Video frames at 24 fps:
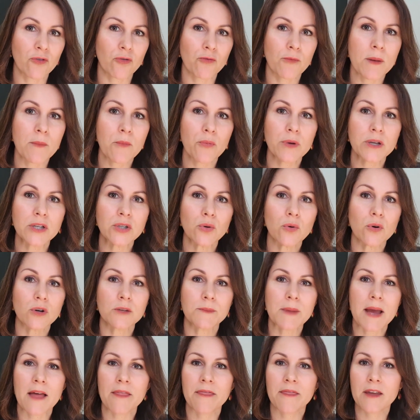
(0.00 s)
Remember, we talked
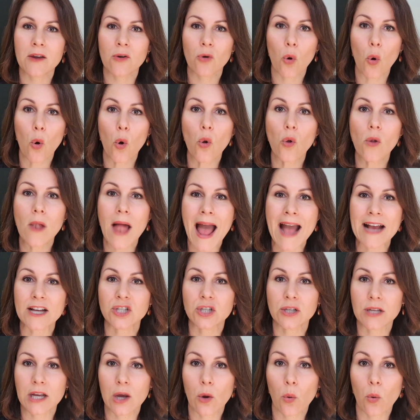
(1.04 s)
about they're all actually